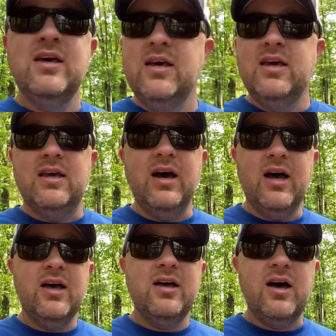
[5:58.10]
yeah,
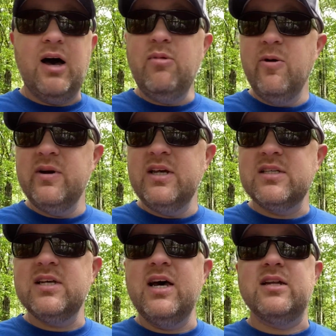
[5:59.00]
I'm already
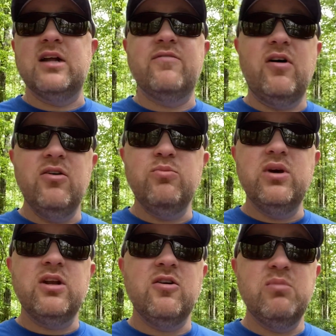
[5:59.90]
excited. I've only
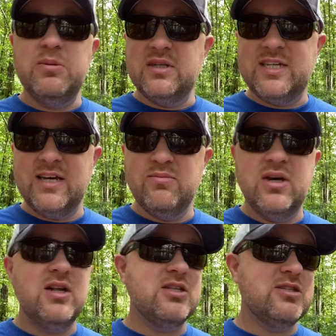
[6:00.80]
been here maybe 10
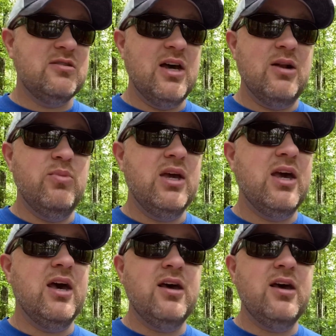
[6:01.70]
minutes, got a big cat.